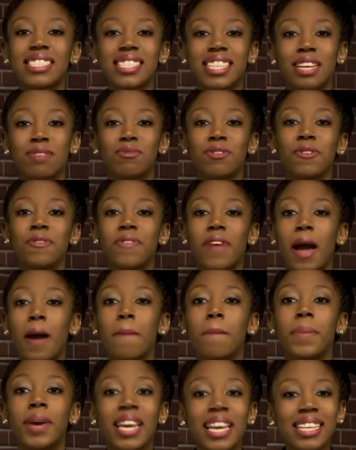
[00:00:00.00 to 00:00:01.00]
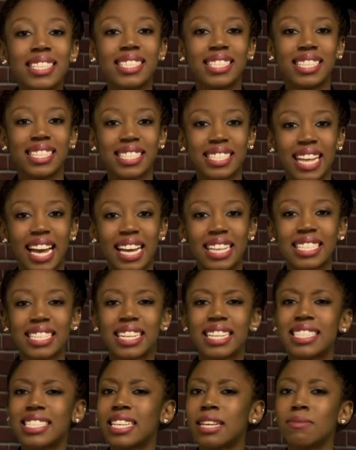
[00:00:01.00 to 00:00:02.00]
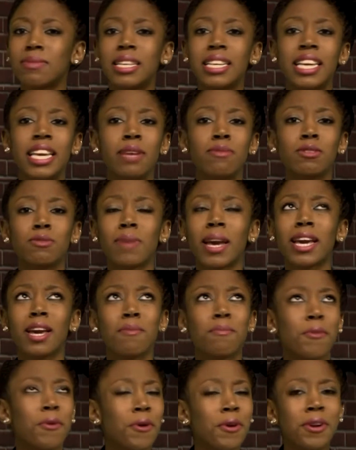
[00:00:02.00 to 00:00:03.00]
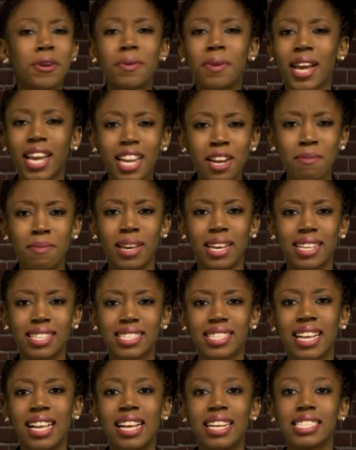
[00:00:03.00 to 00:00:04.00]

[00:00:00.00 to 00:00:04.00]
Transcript: seem to find peace these days, and it seems he keeps making more new enemies.